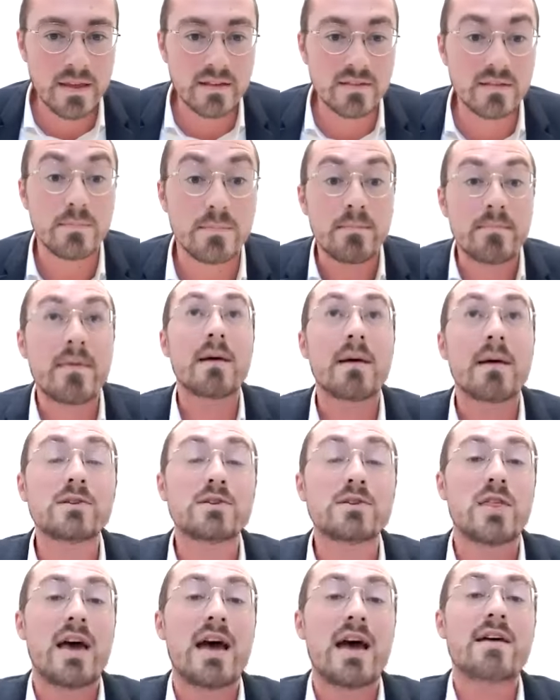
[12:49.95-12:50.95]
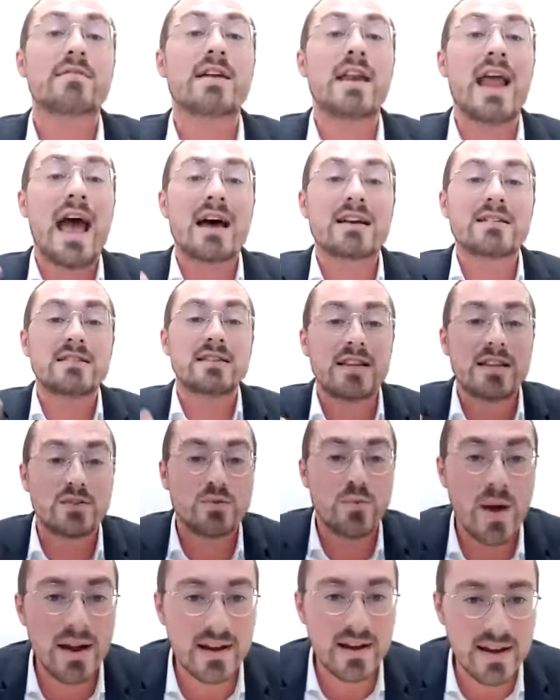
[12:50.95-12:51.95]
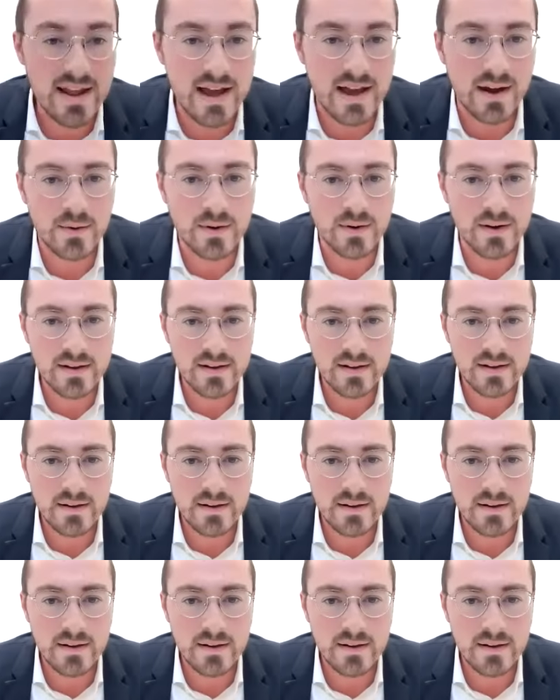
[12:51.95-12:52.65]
It's mamish the heaven as it is right now.